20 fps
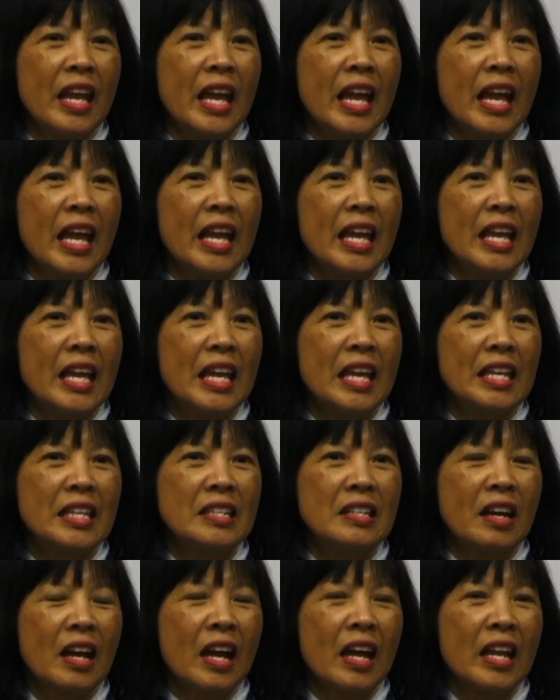
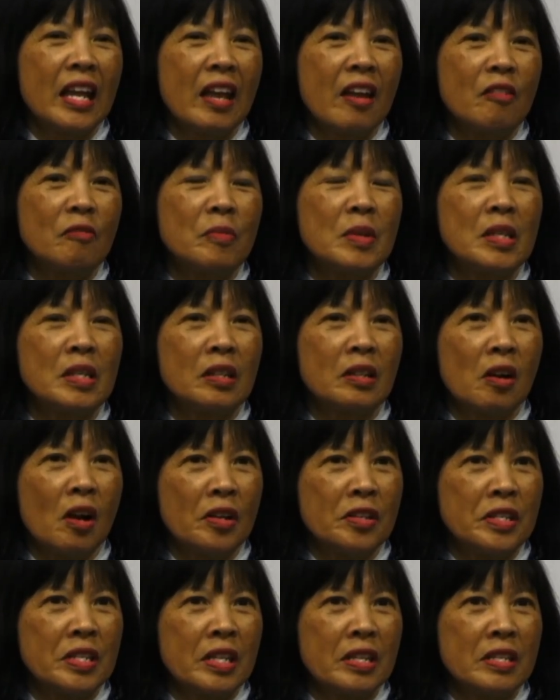and I have been a
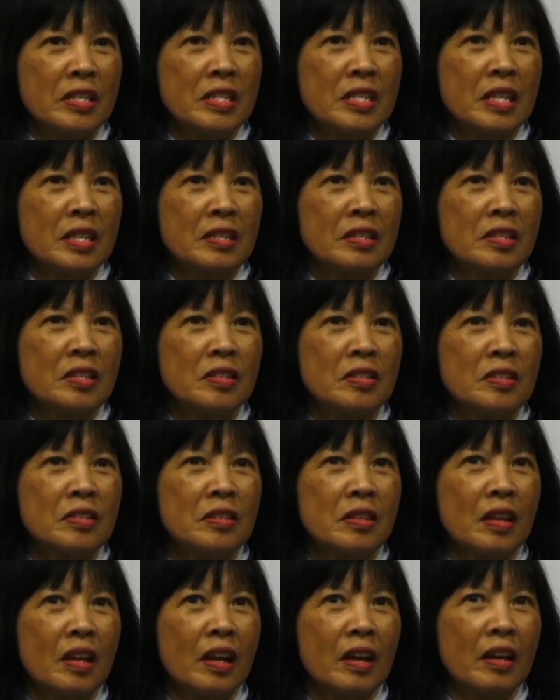CASA since
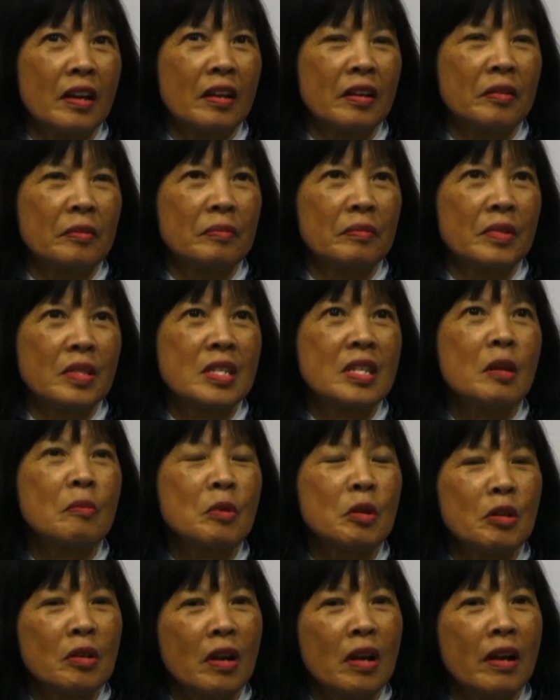
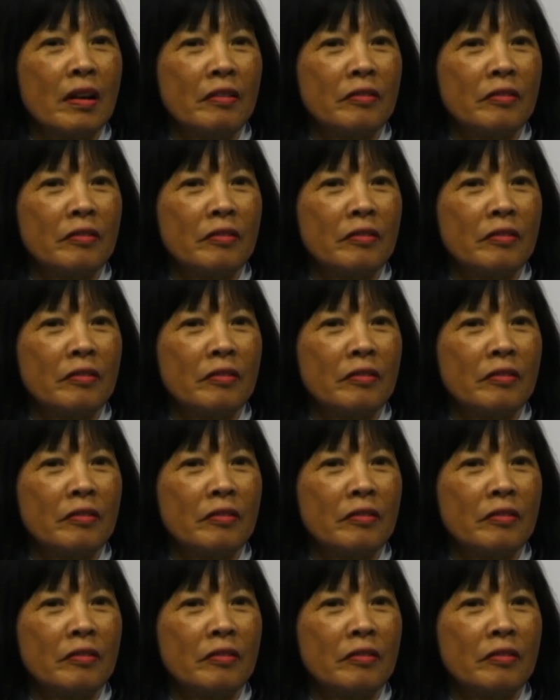summer of